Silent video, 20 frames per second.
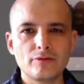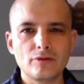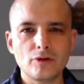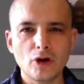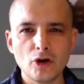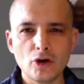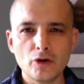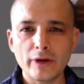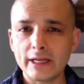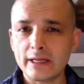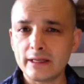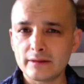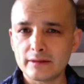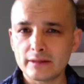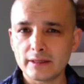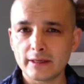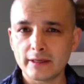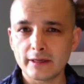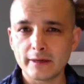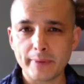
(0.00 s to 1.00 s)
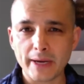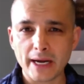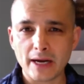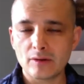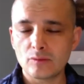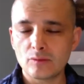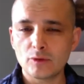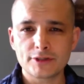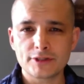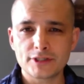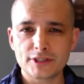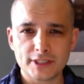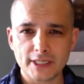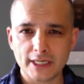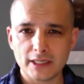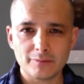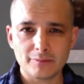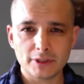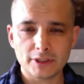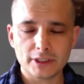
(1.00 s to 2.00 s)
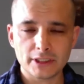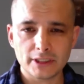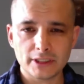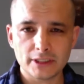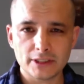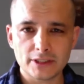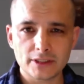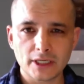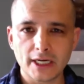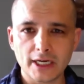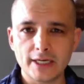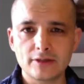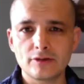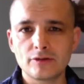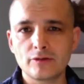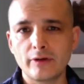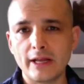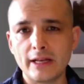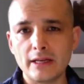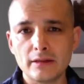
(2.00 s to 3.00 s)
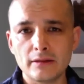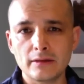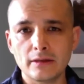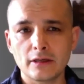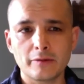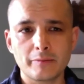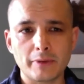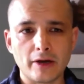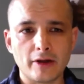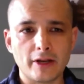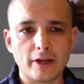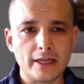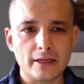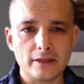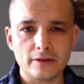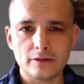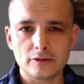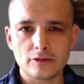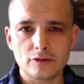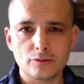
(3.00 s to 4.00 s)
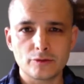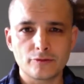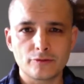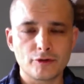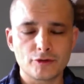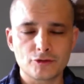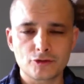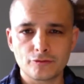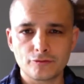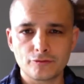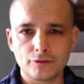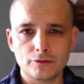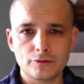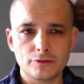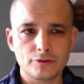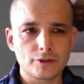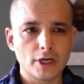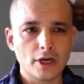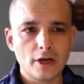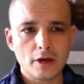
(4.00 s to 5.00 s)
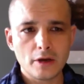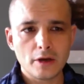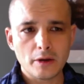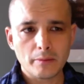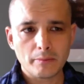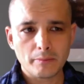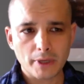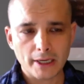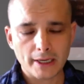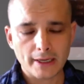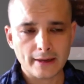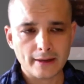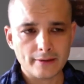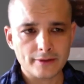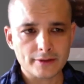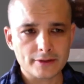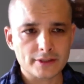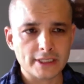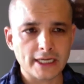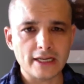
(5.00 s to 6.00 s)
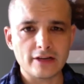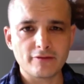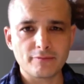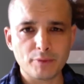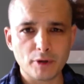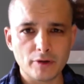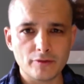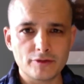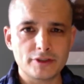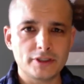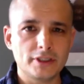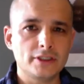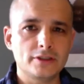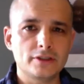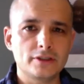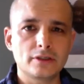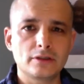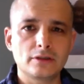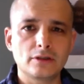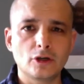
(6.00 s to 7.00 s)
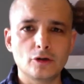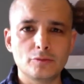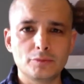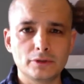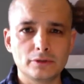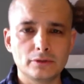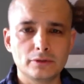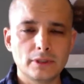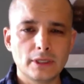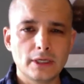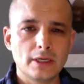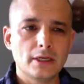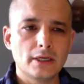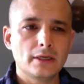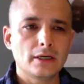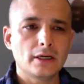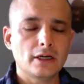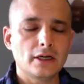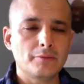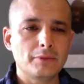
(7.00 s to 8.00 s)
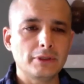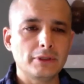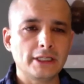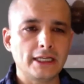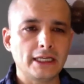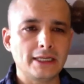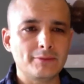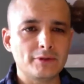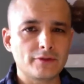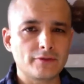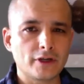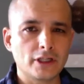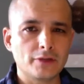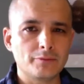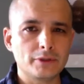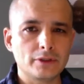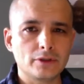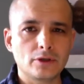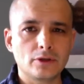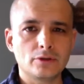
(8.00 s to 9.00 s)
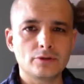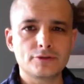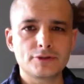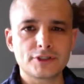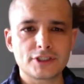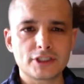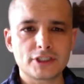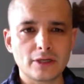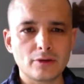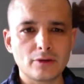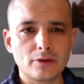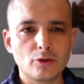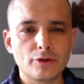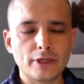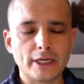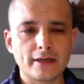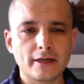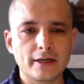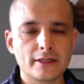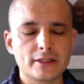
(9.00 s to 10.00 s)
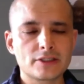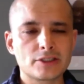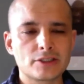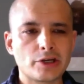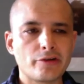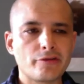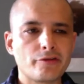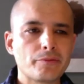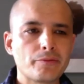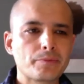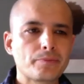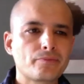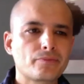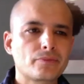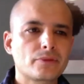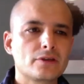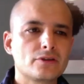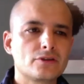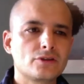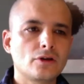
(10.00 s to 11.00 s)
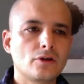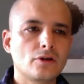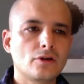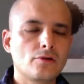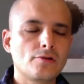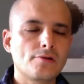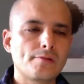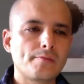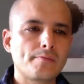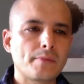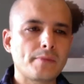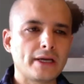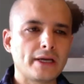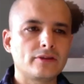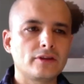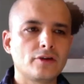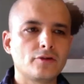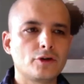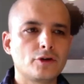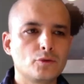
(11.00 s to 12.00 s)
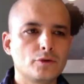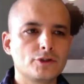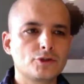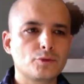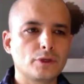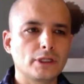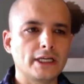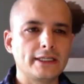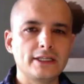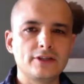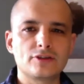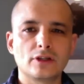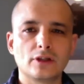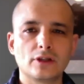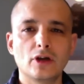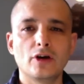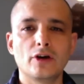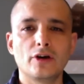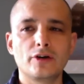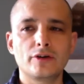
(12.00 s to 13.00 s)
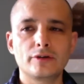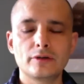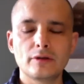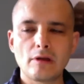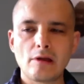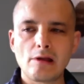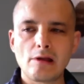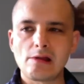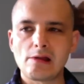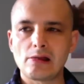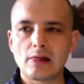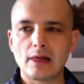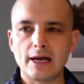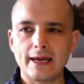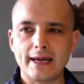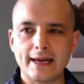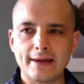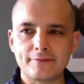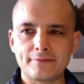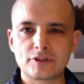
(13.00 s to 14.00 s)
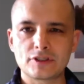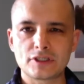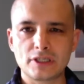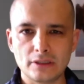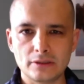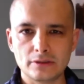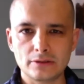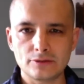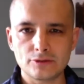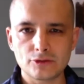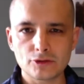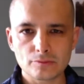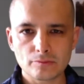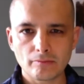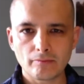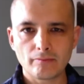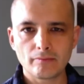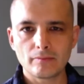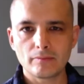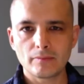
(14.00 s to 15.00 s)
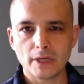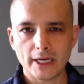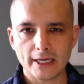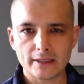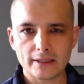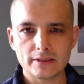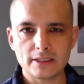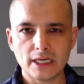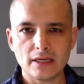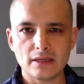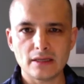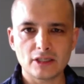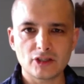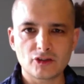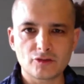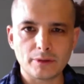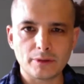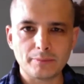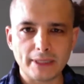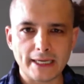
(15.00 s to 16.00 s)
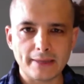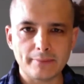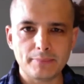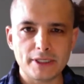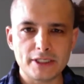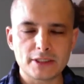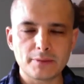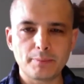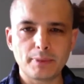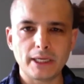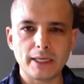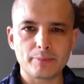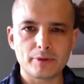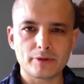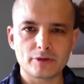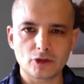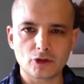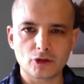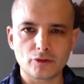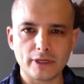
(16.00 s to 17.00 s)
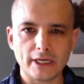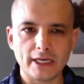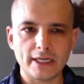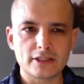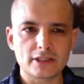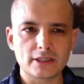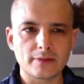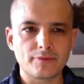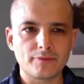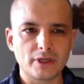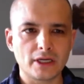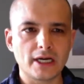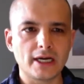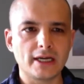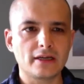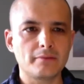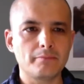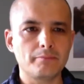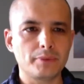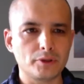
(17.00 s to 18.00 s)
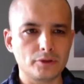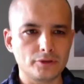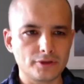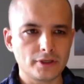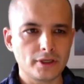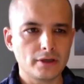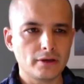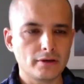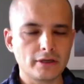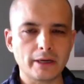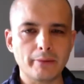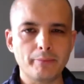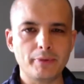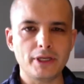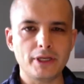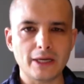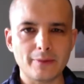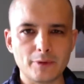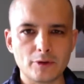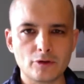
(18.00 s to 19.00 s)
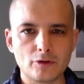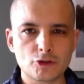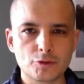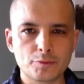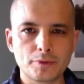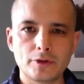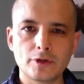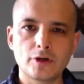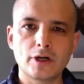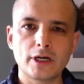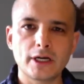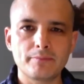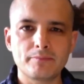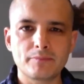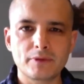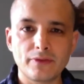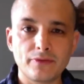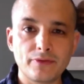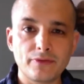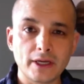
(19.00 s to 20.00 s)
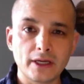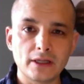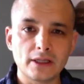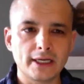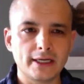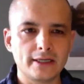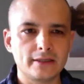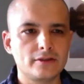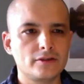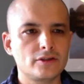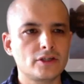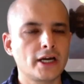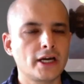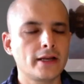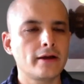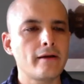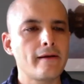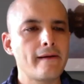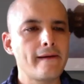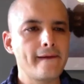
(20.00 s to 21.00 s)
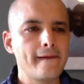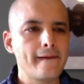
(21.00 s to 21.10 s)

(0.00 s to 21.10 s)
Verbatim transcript: know anything about what sustainability is. I don't know anything about anything to do with fossil fuels, uh, the state of poverty, the global uh, millennium development goals, all that kind of stuff. So my theory was, well, I need to learn. I have skills. I can take things from a blank piece of paper to create something. I can build a company. I'm an entrepreneur. I can think like a designer.